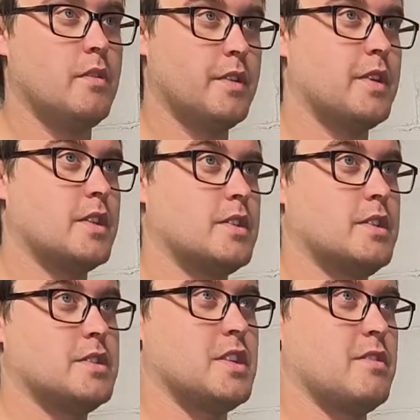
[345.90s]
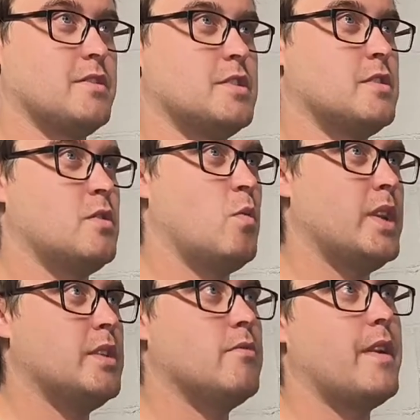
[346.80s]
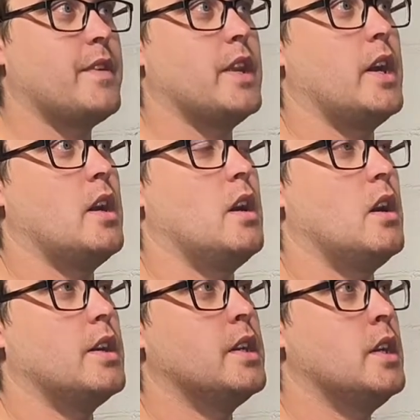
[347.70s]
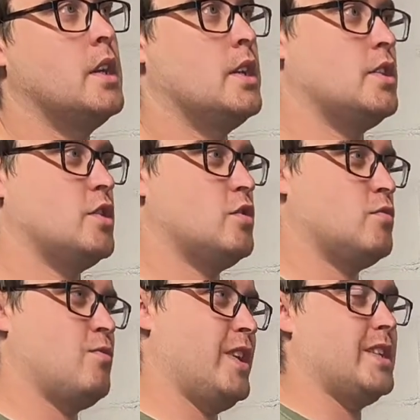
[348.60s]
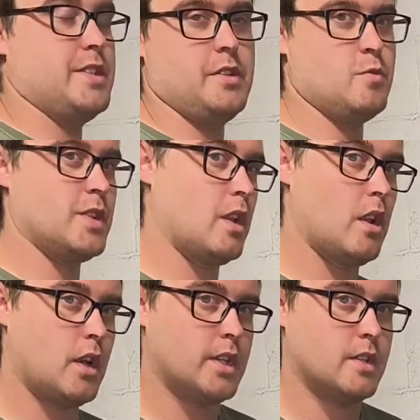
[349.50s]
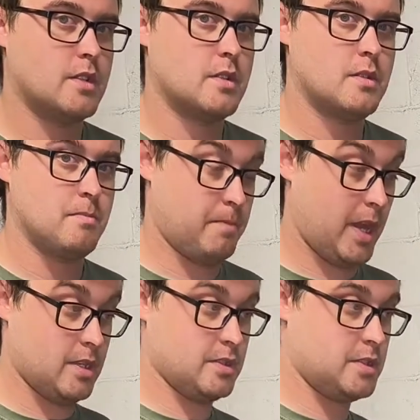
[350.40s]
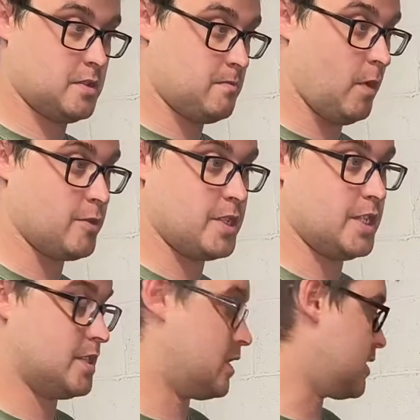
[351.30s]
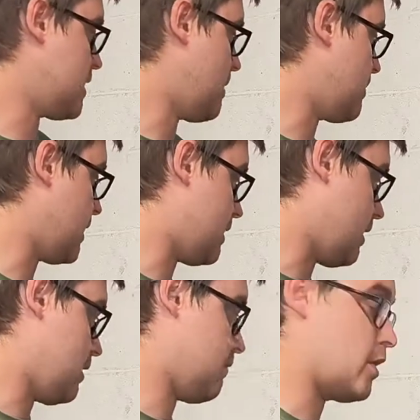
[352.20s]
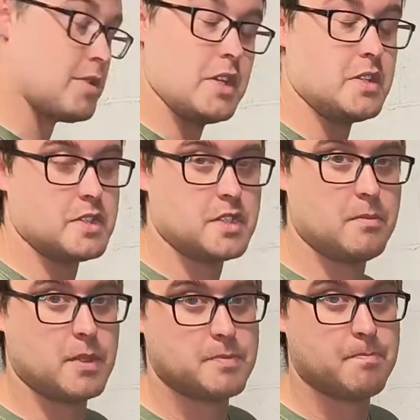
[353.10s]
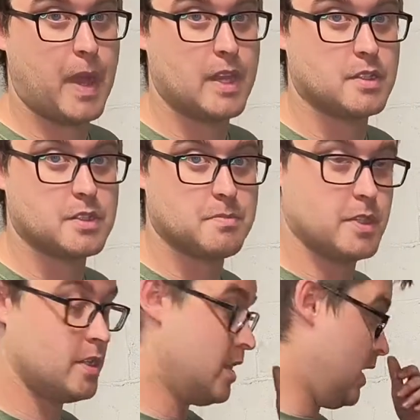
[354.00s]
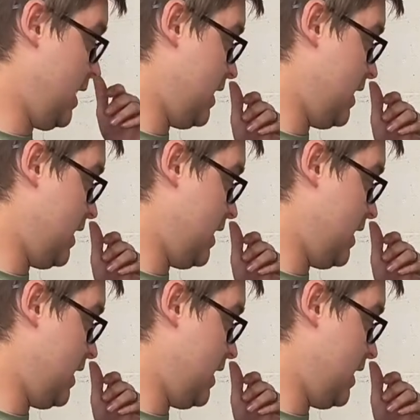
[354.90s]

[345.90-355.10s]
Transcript: other thing to consider is when you're revving that high, you could really do with a lightened and balanced rotating assembly. Like, rotating assembly is balanced, but